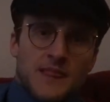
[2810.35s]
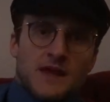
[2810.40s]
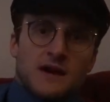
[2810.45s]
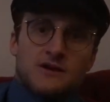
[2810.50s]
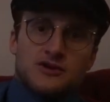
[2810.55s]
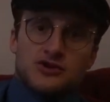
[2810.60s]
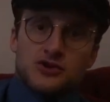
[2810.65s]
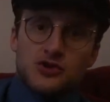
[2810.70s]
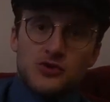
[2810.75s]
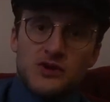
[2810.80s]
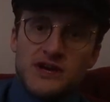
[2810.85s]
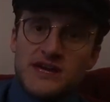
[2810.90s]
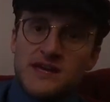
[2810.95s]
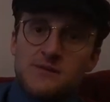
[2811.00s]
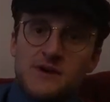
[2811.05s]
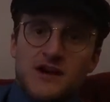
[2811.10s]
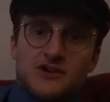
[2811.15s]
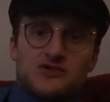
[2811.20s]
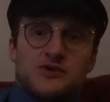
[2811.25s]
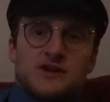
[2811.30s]
on two key
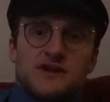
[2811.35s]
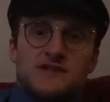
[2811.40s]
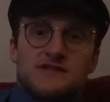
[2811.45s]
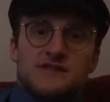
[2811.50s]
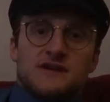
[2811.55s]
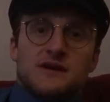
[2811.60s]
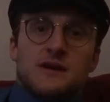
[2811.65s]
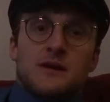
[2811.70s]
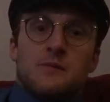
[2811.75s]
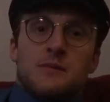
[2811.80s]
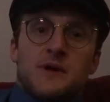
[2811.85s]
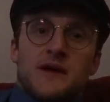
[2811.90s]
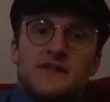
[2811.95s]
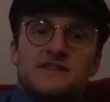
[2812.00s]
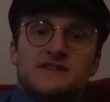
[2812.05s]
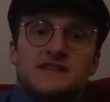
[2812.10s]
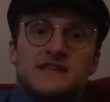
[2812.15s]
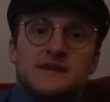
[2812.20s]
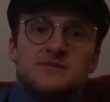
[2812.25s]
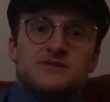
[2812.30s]
metrics, meth
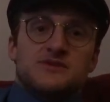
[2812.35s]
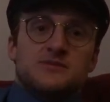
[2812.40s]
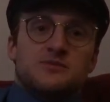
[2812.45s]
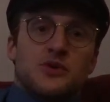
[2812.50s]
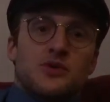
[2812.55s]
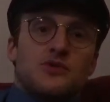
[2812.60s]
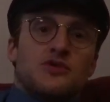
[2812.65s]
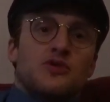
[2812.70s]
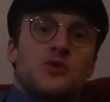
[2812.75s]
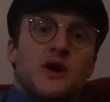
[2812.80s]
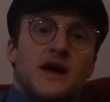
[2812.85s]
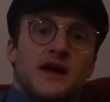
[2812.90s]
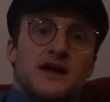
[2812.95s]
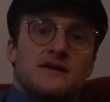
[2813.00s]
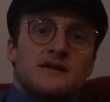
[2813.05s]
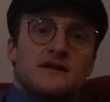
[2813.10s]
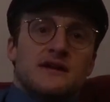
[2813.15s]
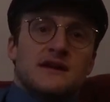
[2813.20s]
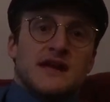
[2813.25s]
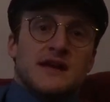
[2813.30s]
seems to pull
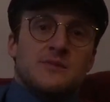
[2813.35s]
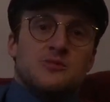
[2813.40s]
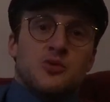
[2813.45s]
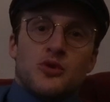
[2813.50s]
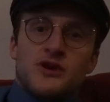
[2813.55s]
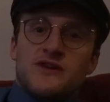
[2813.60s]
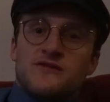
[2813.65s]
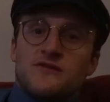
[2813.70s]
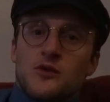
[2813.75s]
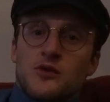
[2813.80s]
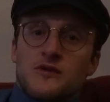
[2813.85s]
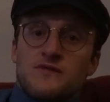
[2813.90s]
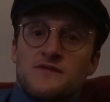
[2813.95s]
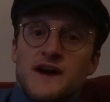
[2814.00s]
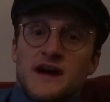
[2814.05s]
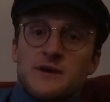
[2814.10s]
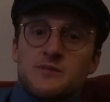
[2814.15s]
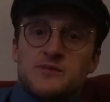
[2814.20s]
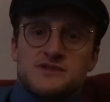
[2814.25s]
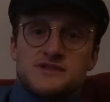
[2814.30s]
away. A
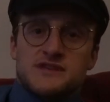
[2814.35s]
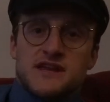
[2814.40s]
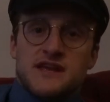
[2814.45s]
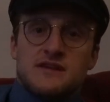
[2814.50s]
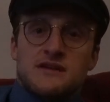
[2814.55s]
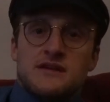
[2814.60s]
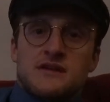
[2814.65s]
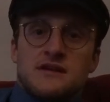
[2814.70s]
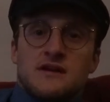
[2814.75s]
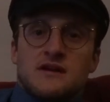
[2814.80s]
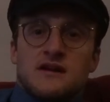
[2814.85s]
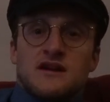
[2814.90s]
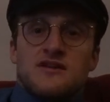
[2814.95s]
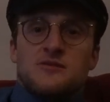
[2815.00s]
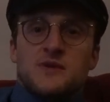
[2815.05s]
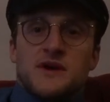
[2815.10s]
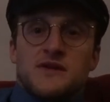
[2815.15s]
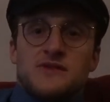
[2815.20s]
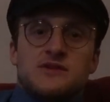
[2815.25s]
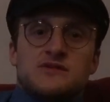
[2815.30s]
0.45%
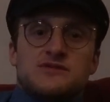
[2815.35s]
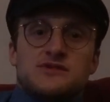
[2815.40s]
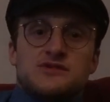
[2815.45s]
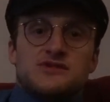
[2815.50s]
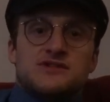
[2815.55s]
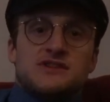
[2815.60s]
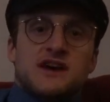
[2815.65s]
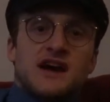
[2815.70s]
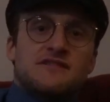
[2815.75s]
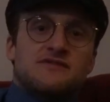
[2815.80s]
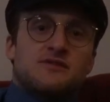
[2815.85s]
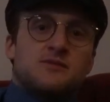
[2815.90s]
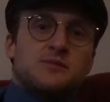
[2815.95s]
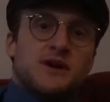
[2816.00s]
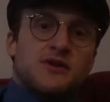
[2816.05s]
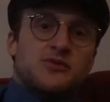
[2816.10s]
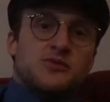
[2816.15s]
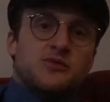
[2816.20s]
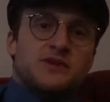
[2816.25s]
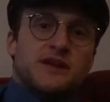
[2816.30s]
of meth users die from
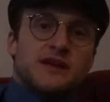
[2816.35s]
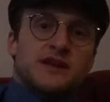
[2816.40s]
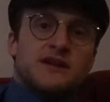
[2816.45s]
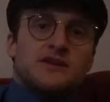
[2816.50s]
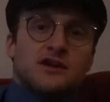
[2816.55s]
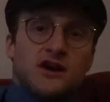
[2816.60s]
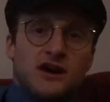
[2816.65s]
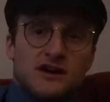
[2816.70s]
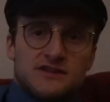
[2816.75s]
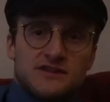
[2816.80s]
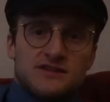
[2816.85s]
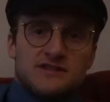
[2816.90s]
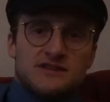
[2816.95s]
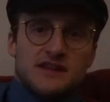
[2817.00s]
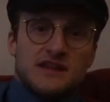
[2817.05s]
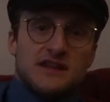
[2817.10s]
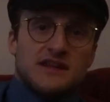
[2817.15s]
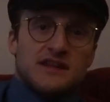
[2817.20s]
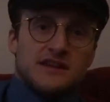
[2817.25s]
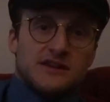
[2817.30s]
meth-related causes
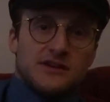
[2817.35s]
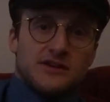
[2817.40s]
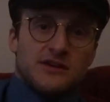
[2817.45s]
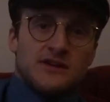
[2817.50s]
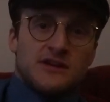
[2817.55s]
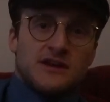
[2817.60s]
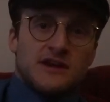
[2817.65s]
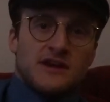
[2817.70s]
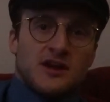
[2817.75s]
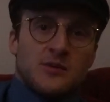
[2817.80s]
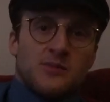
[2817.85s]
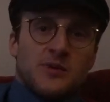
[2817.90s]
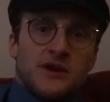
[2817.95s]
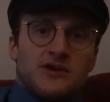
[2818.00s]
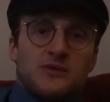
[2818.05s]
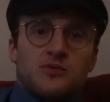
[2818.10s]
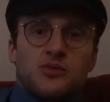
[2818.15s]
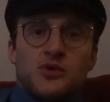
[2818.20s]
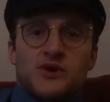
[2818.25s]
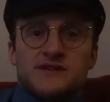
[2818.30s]
in a year,
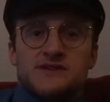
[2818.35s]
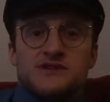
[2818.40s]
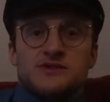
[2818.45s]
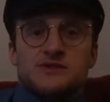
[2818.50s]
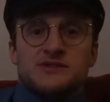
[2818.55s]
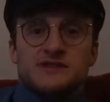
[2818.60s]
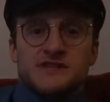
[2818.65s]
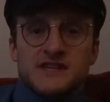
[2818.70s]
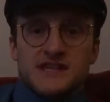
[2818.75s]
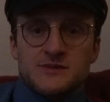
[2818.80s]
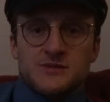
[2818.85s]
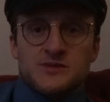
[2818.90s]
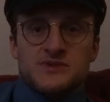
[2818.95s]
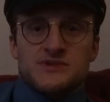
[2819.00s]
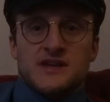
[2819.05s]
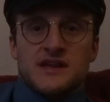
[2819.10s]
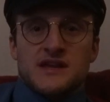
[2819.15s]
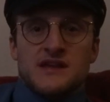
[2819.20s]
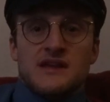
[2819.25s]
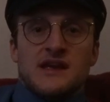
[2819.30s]
compared to
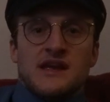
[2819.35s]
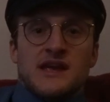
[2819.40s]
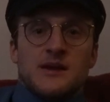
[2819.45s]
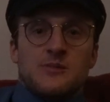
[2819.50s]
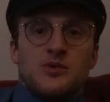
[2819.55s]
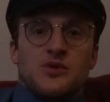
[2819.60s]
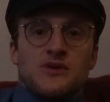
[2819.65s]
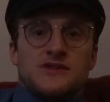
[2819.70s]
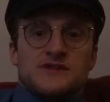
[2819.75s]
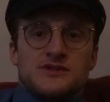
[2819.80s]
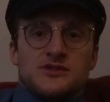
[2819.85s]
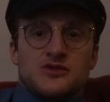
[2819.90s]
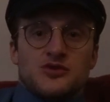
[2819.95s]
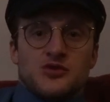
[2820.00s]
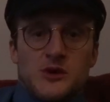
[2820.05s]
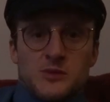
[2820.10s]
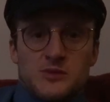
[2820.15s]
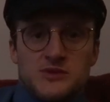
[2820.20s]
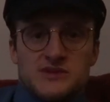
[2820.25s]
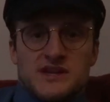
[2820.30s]
0.06% and
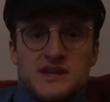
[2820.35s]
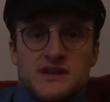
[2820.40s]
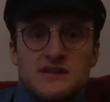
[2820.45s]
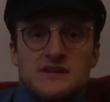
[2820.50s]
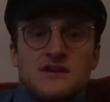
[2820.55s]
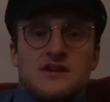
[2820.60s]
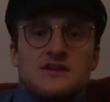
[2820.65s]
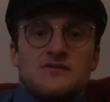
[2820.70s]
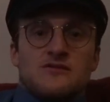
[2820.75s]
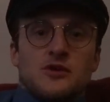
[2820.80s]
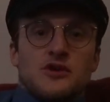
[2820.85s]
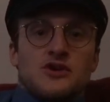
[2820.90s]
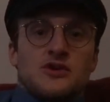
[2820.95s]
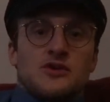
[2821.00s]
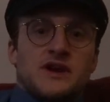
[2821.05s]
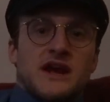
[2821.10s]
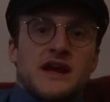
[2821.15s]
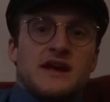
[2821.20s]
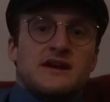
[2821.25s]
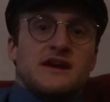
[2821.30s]
0.03% for
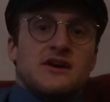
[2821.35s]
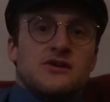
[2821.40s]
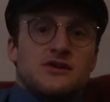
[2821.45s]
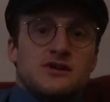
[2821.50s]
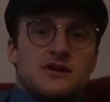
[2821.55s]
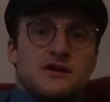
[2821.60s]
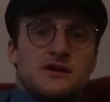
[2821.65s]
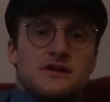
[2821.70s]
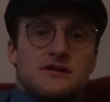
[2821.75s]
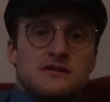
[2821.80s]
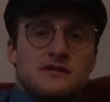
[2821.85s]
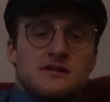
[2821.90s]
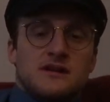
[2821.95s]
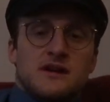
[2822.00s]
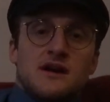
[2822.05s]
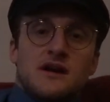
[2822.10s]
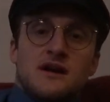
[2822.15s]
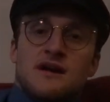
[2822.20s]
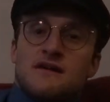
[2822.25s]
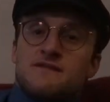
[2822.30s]
cocaine and alcohol.
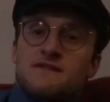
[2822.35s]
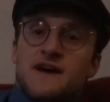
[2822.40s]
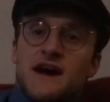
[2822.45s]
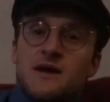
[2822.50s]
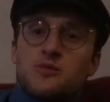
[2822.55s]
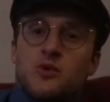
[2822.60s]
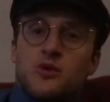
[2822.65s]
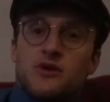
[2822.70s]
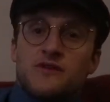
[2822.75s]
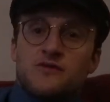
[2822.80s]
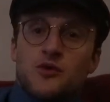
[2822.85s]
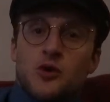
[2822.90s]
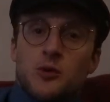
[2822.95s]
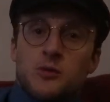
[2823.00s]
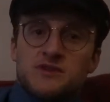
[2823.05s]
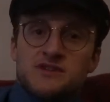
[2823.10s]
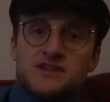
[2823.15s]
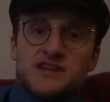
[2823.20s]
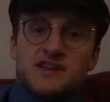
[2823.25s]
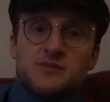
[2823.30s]

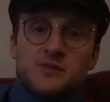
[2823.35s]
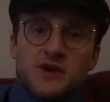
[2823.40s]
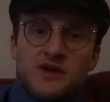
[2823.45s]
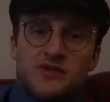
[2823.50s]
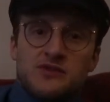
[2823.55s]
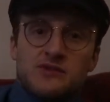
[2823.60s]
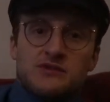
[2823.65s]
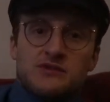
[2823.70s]
5.4% of meth